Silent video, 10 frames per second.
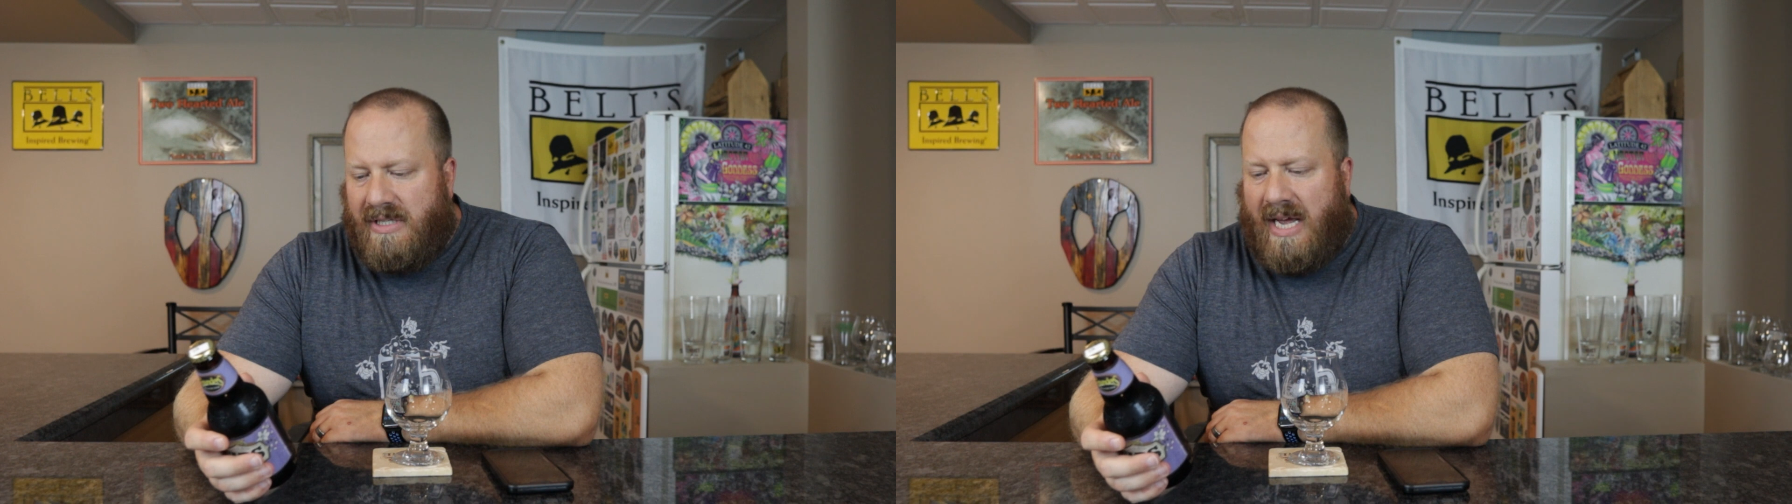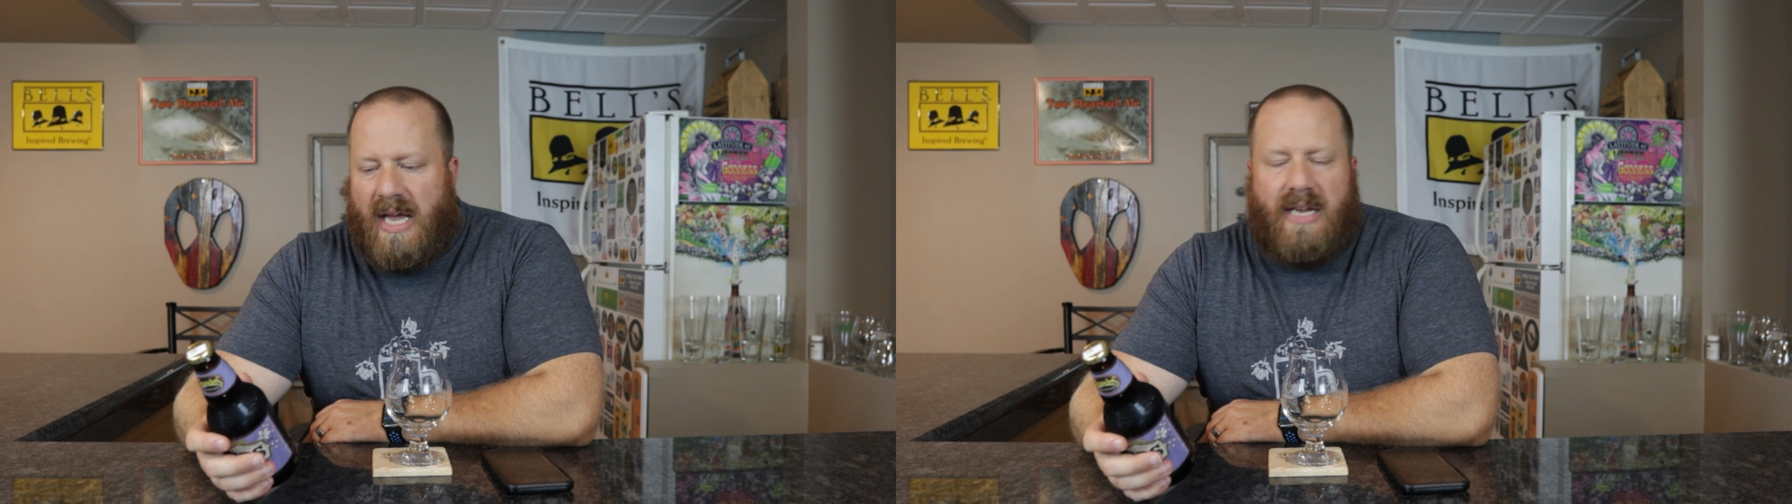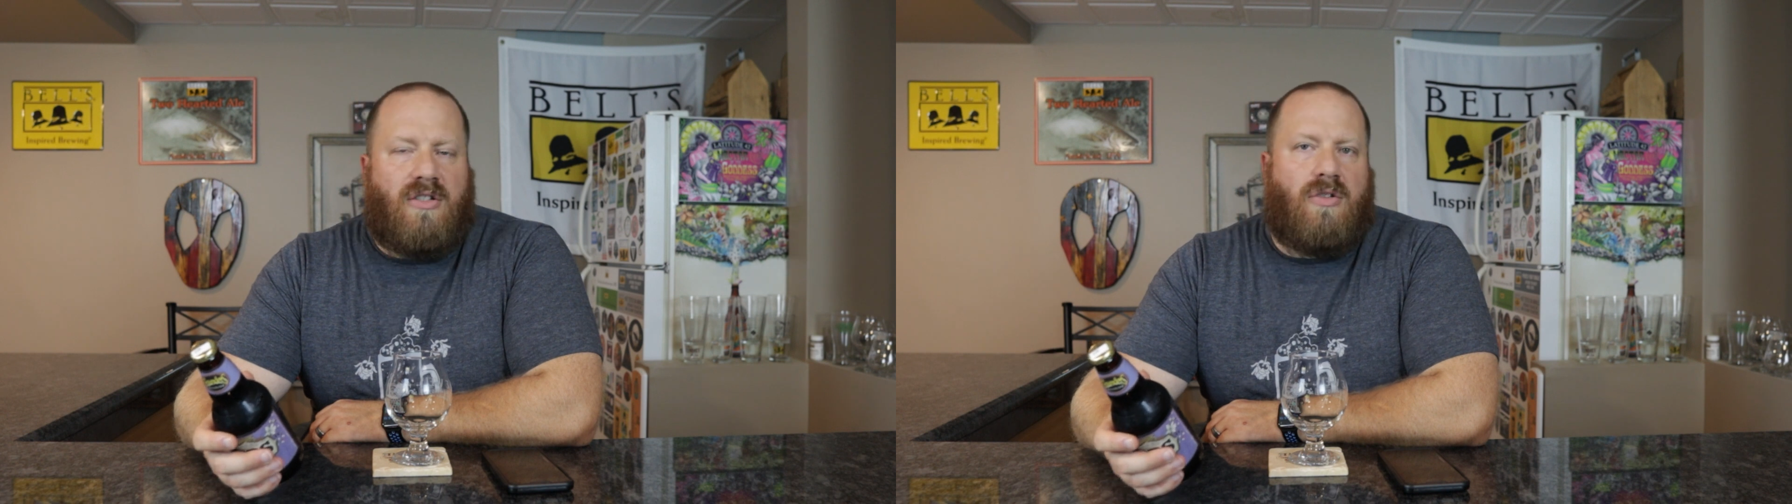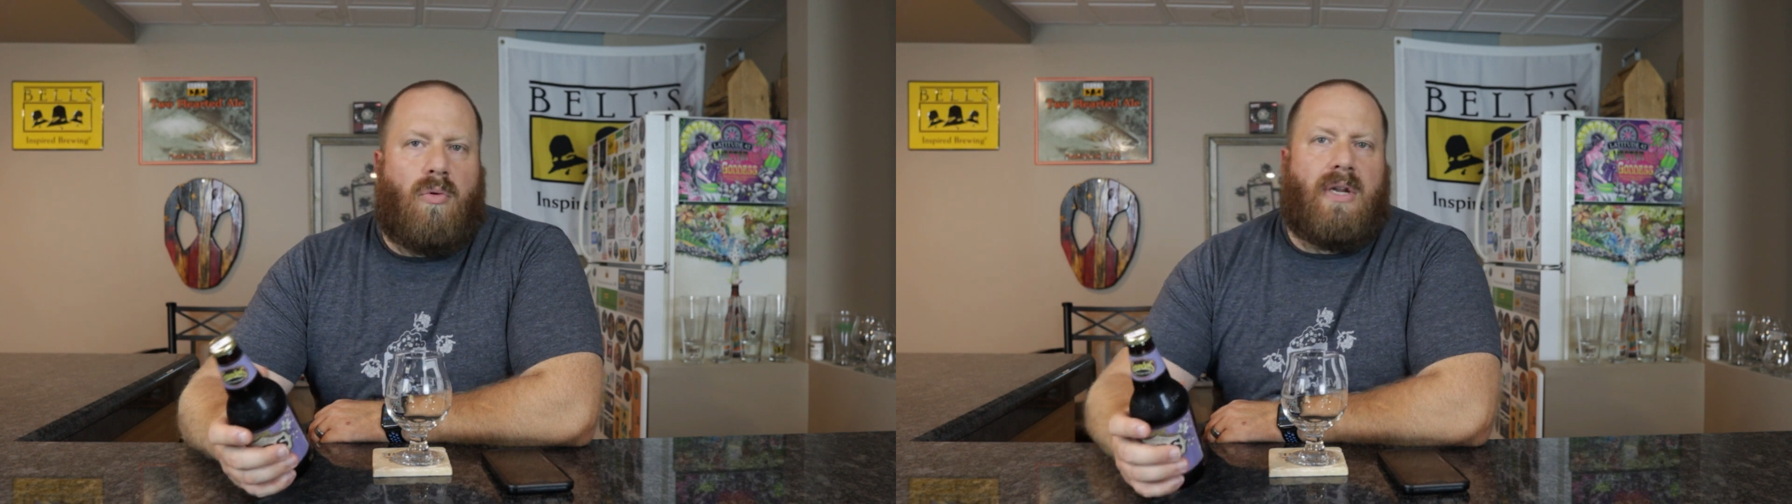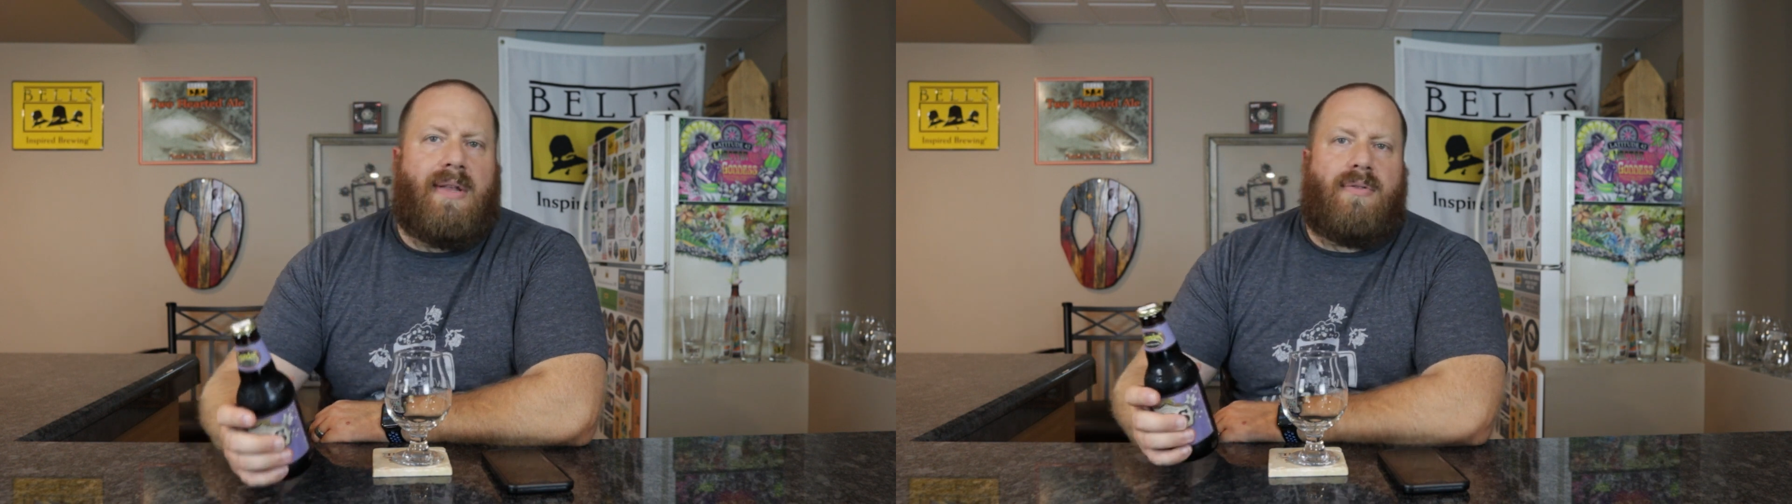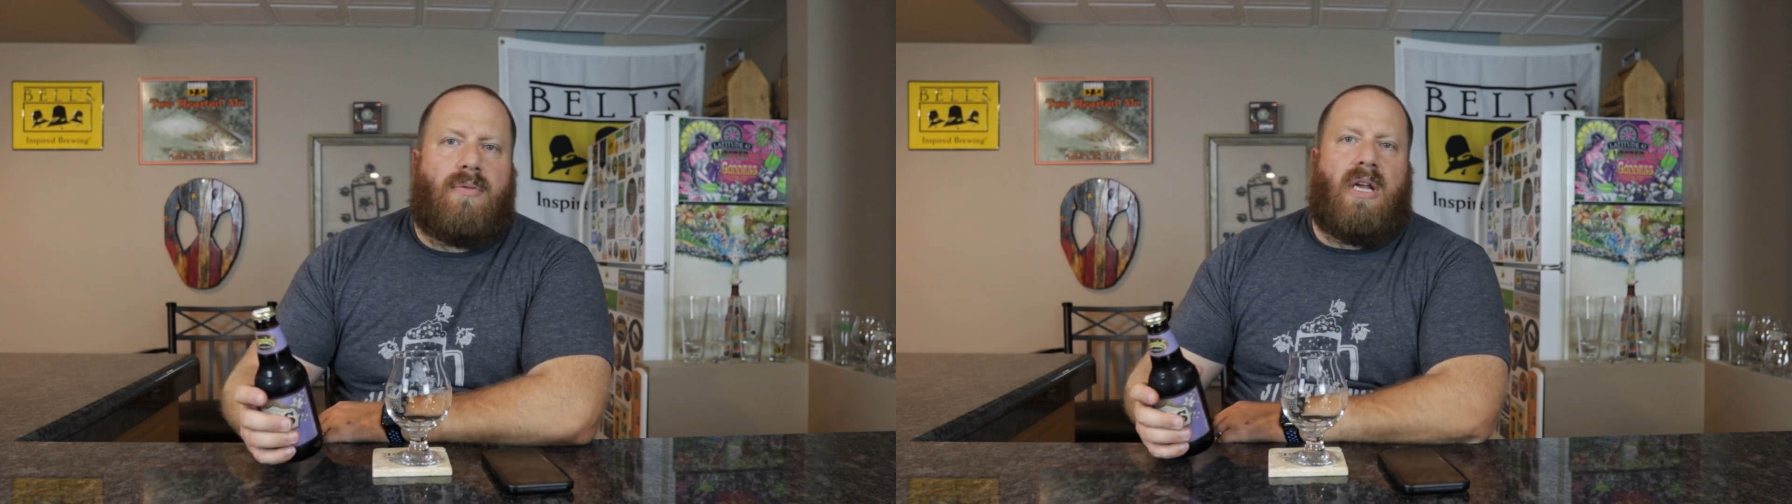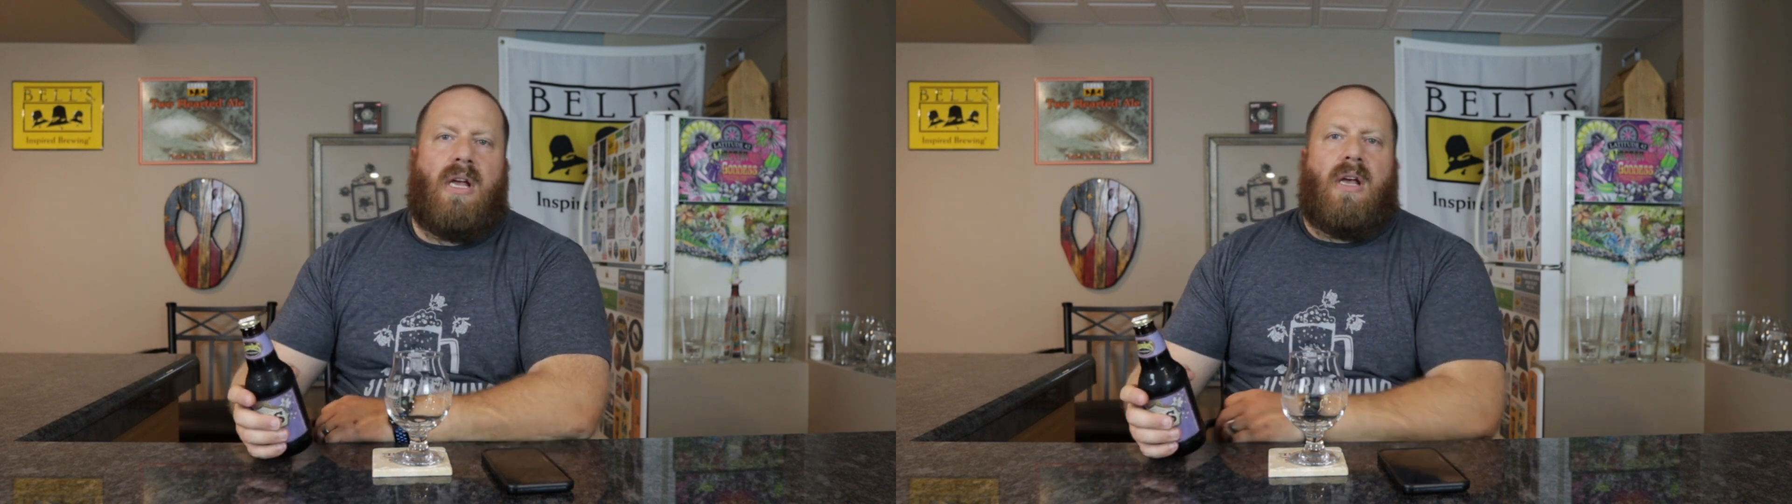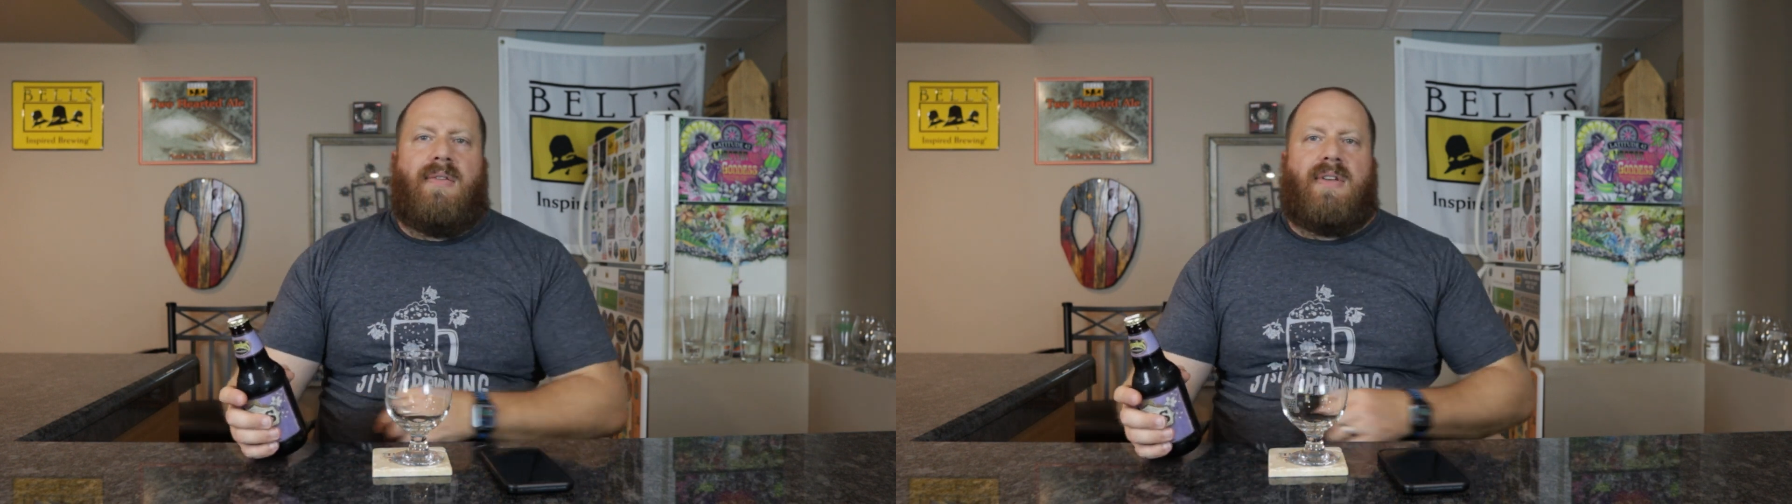10 23.